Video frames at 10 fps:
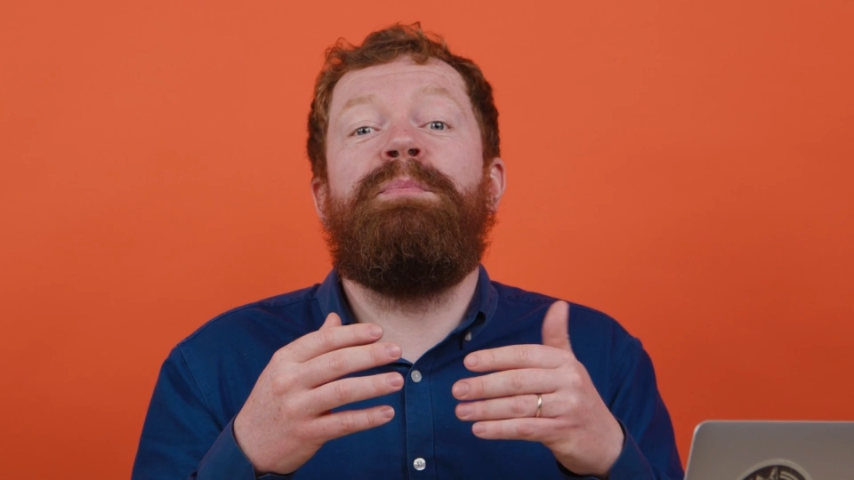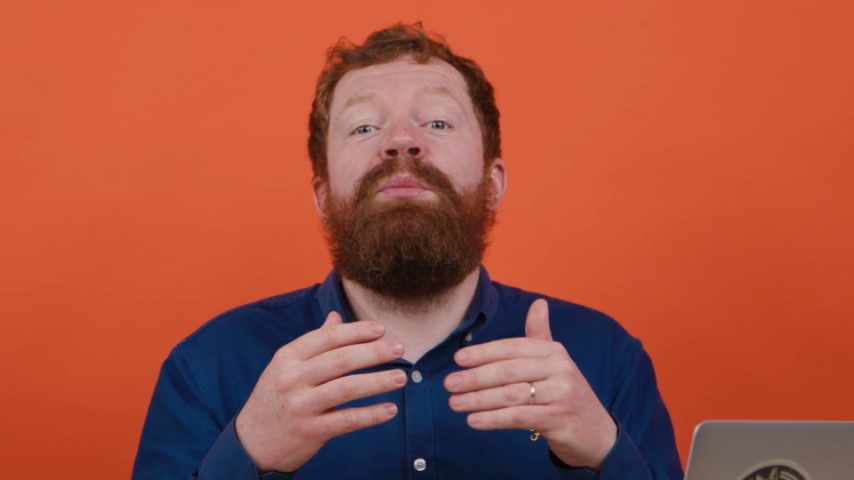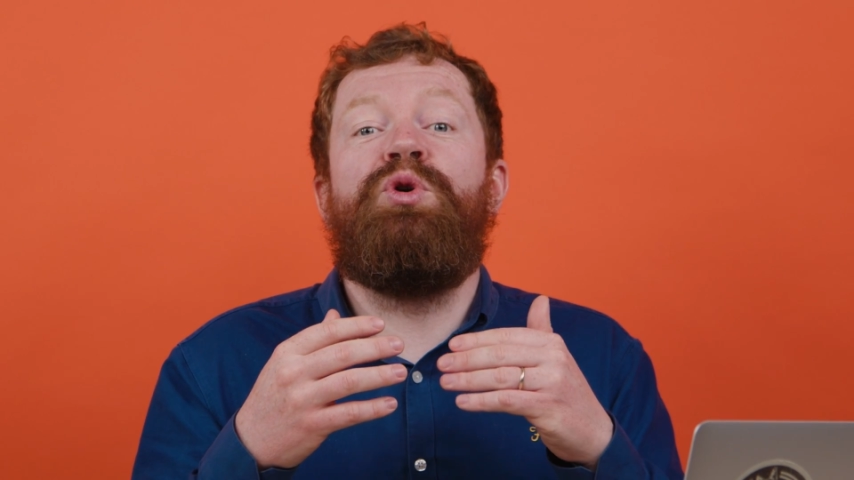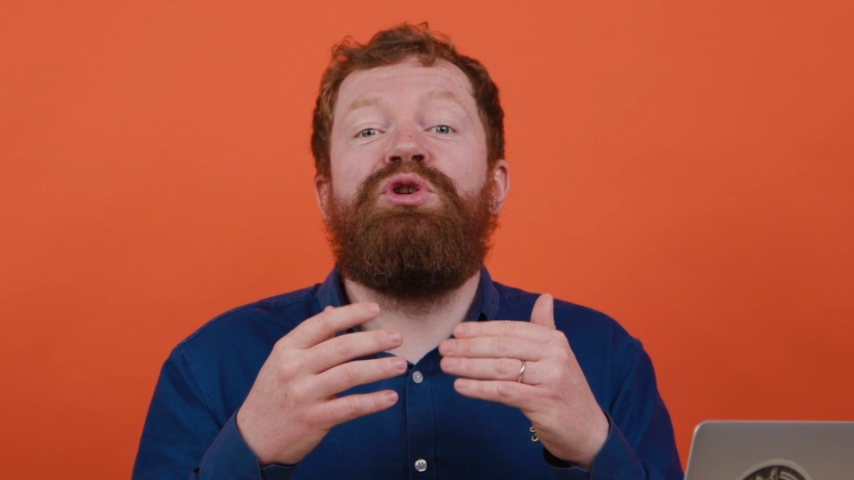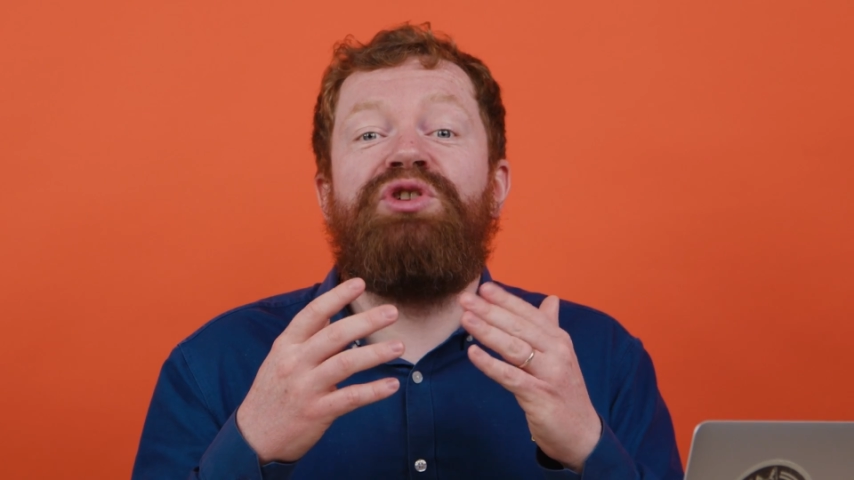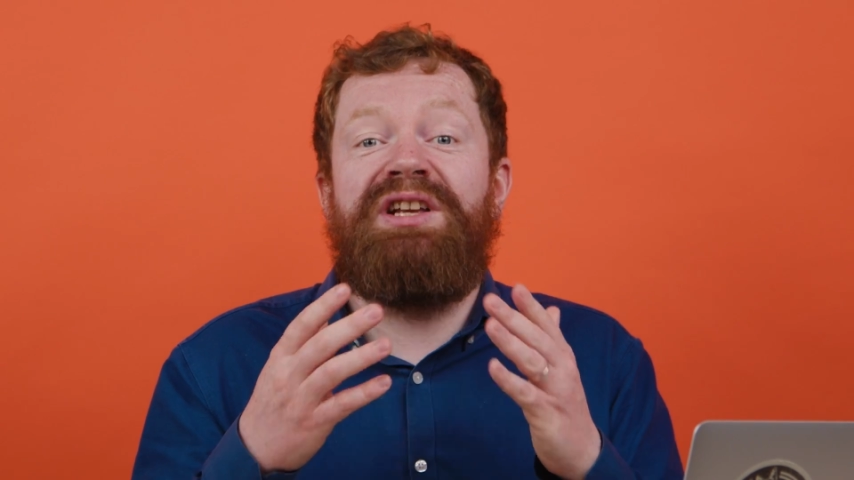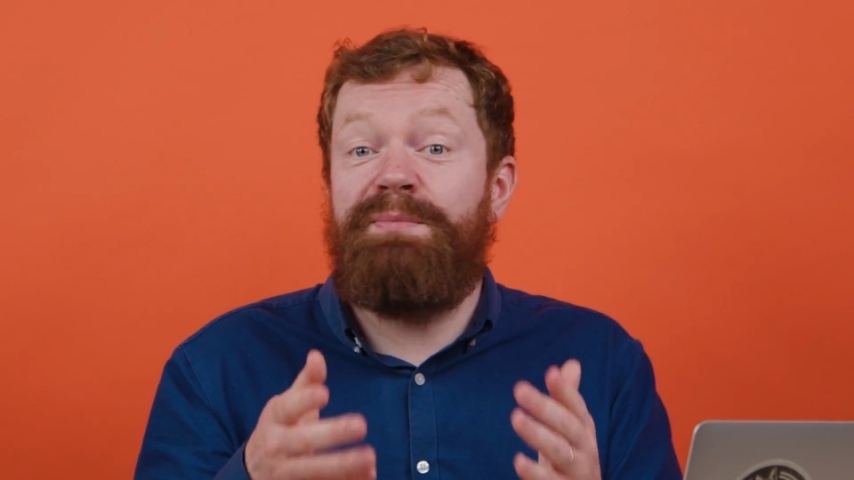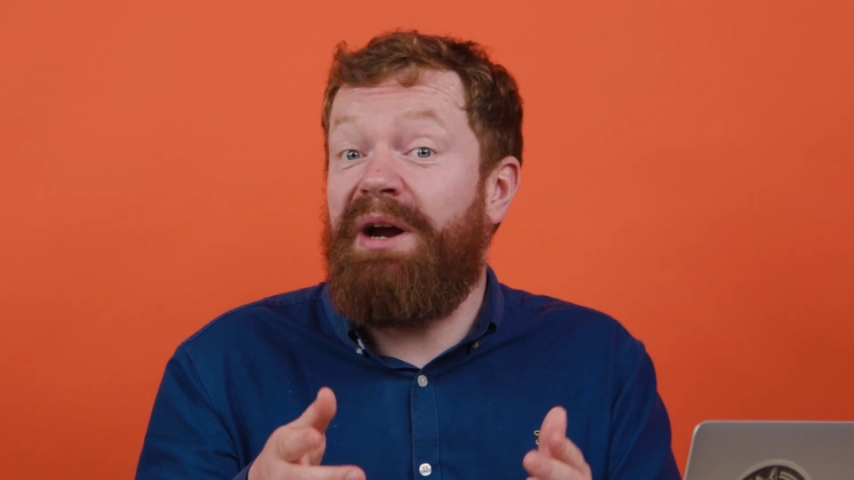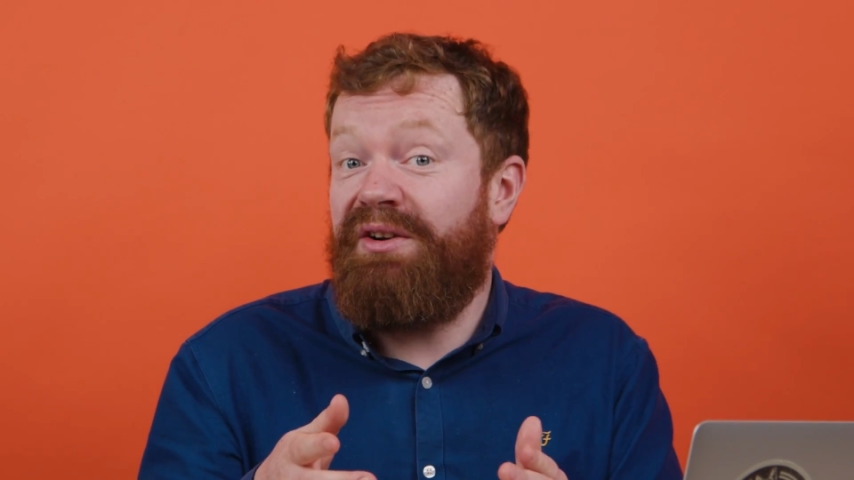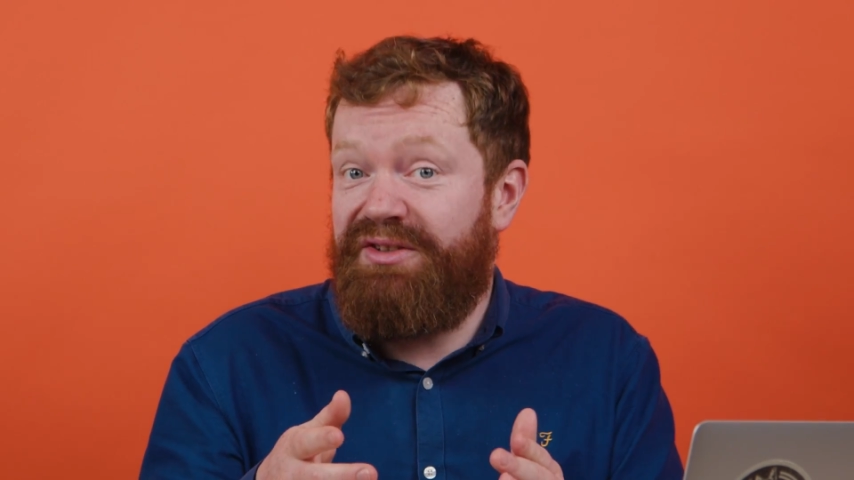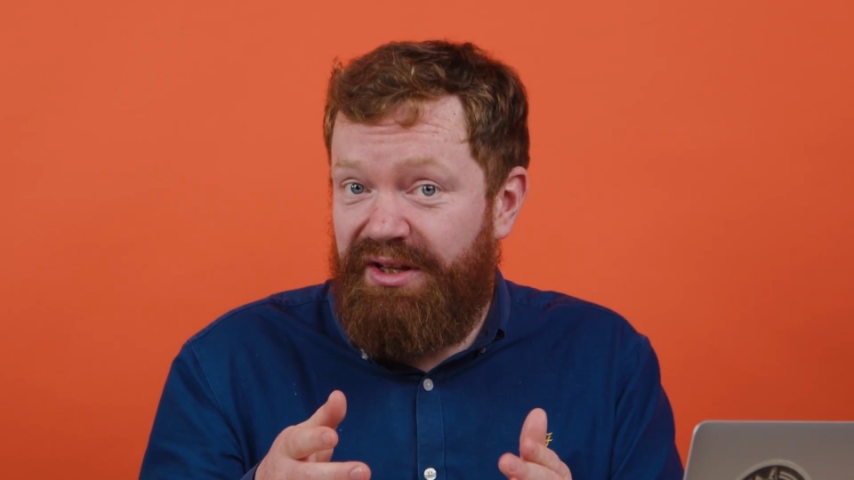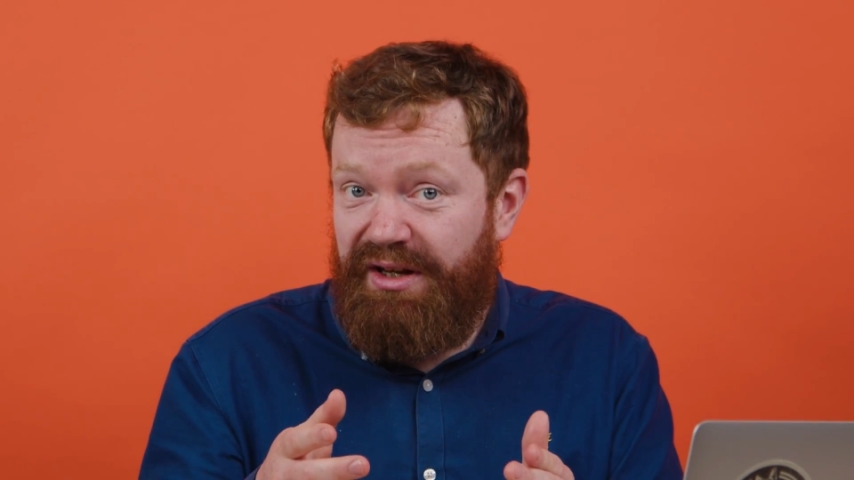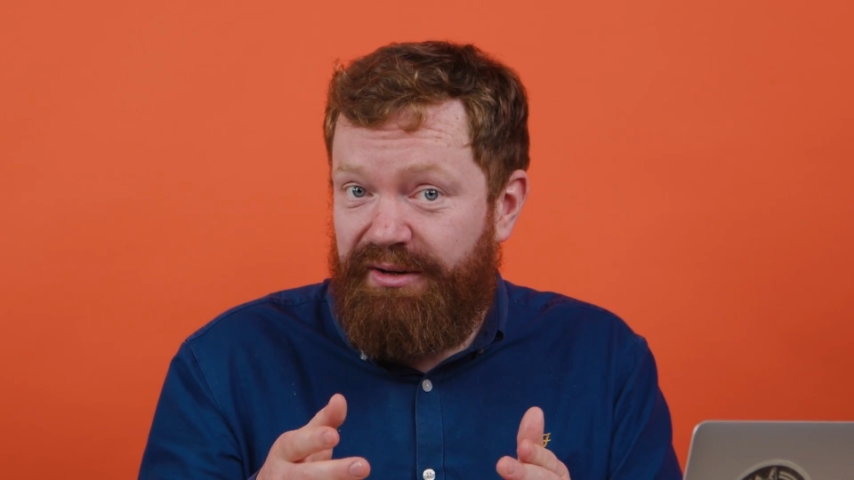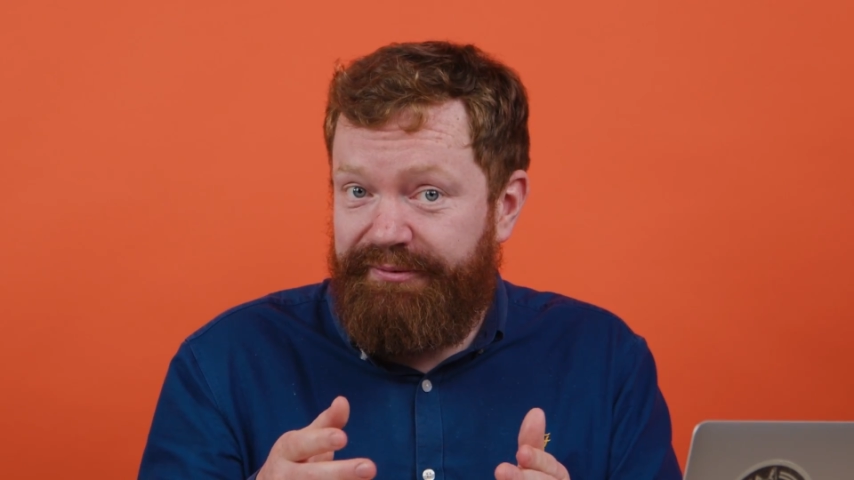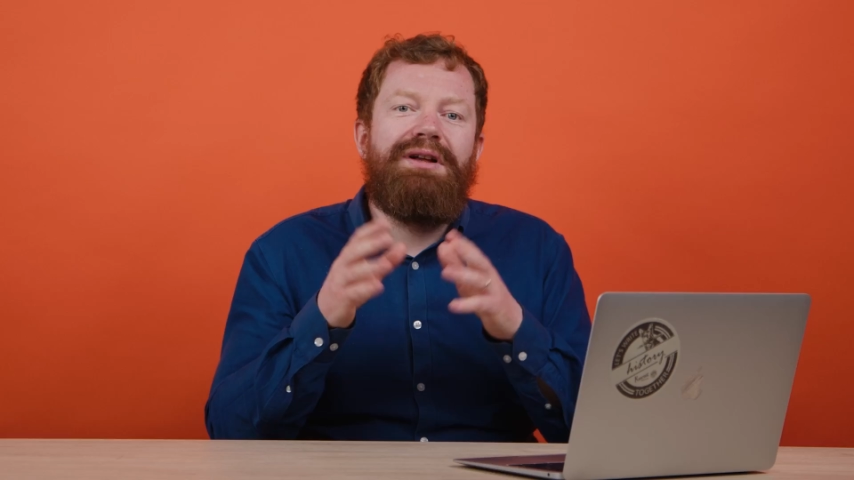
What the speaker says: more transparency there.